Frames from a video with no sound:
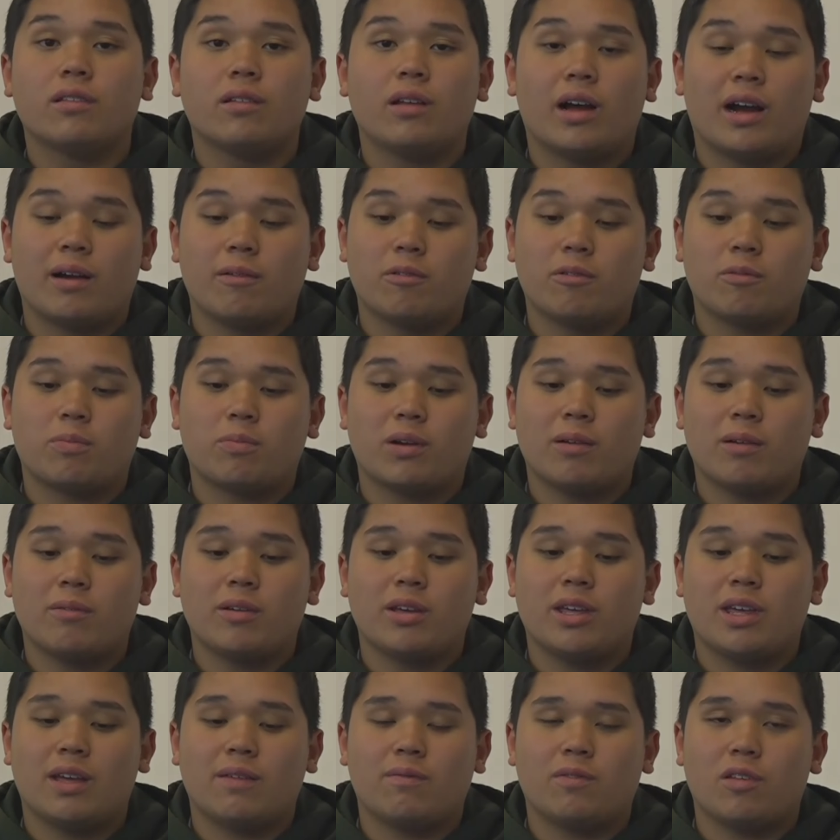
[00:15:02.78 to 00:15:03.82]
I would probably
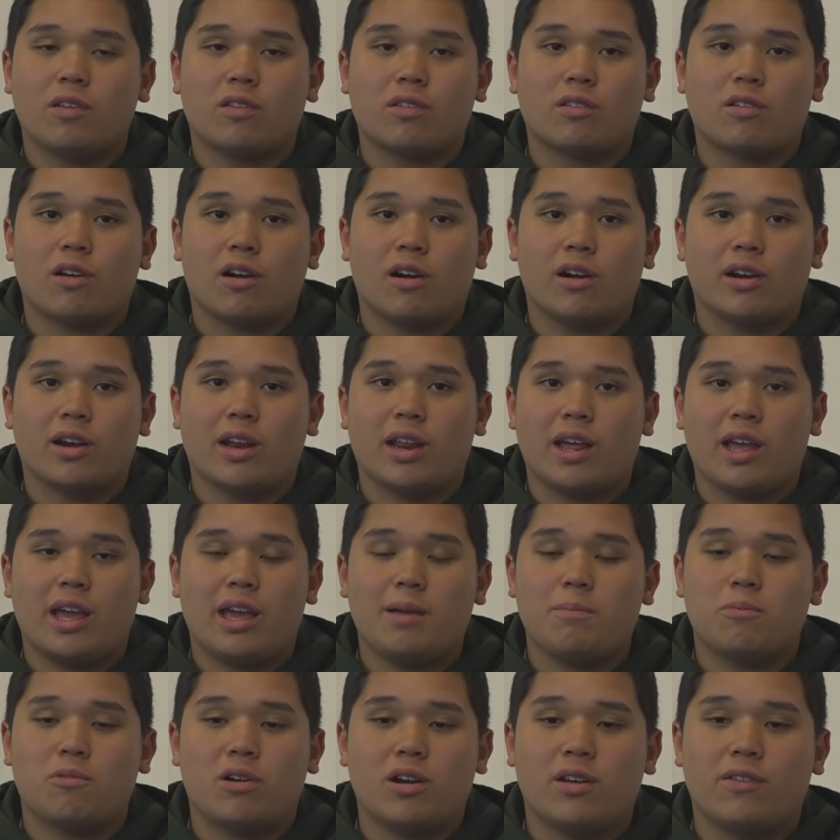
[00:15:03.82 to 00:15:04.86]
give this card an
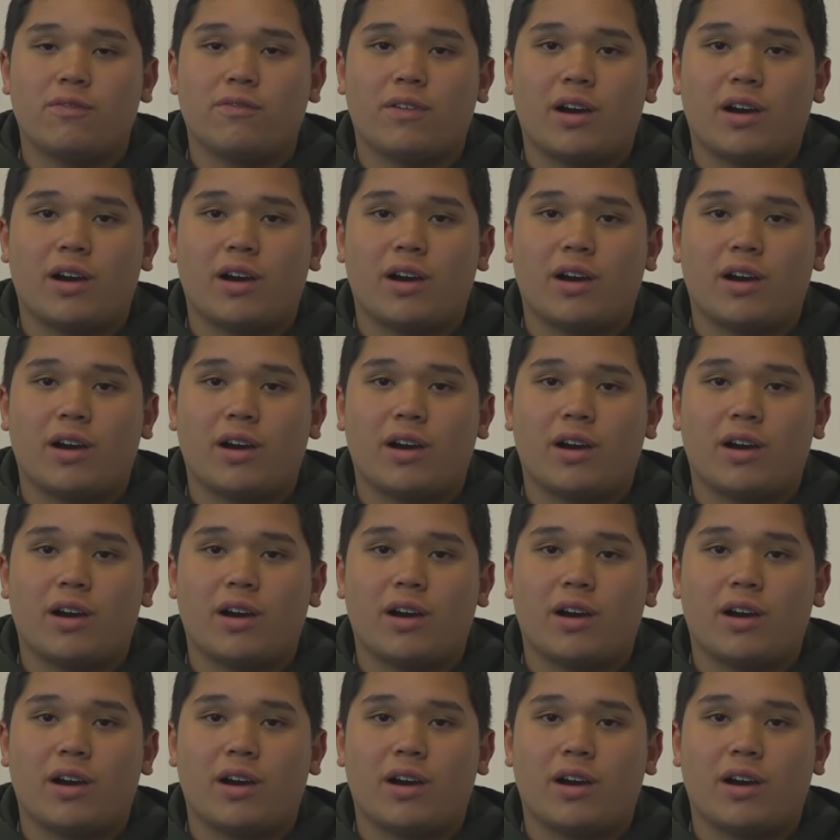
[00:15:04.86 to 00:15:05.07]
8.5